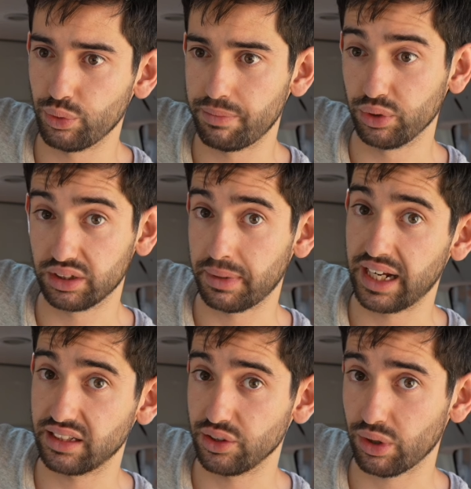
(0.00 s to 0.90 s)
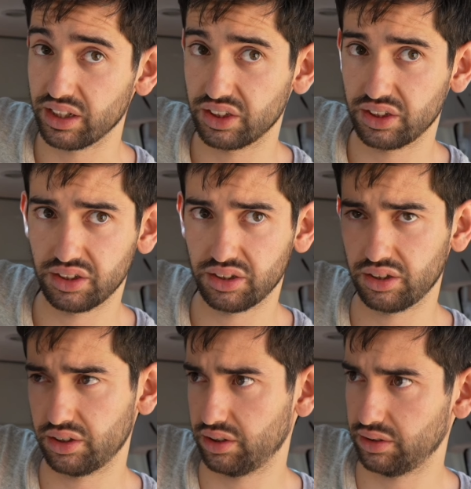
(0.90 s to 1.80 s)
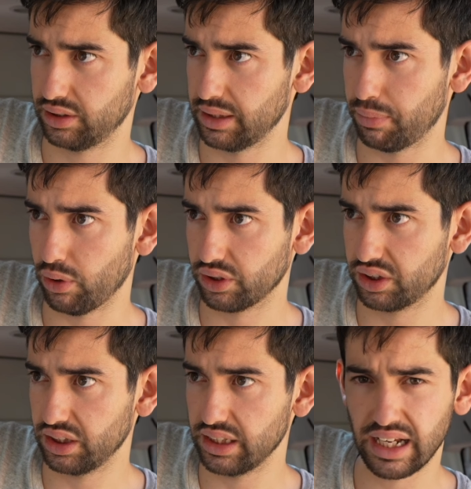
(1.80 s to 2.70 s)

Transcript: we put some anti-rust, epoxy,